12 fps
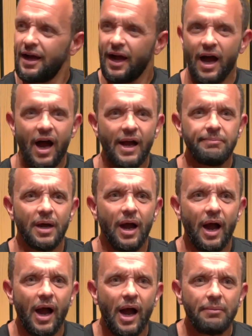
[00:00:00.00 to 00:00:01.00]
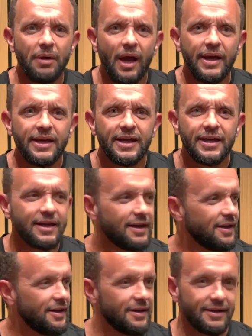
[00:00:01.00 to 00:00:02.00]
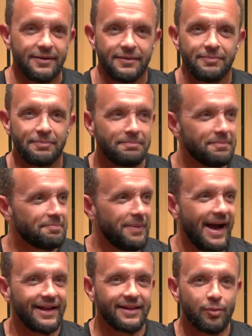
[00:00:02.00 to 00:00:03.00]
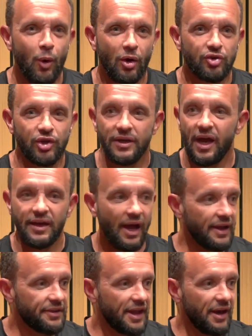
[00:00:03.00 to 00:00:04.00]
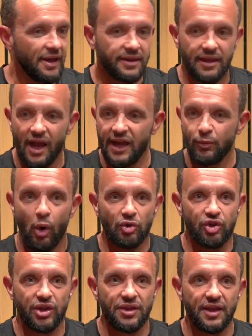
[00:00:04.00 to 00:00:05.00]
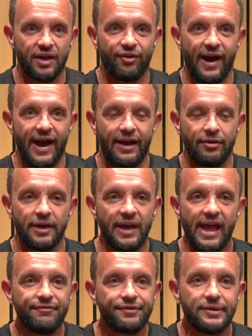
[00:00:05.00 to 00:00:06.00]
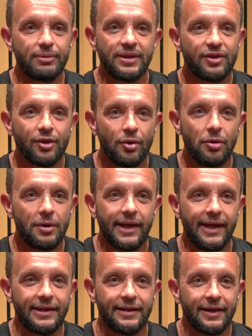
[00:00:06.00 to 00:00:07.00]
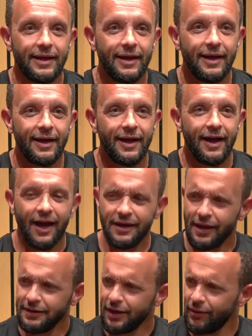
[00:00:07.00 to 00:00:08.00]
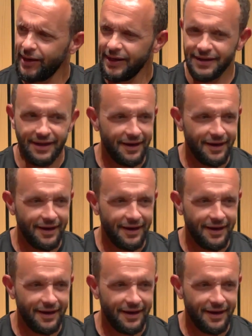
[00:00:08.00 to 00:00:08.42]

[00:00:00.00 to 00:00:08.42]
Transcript: I'm like, Matt's watching, and then I started watching the crowd, and everyone's talking, and I'm going,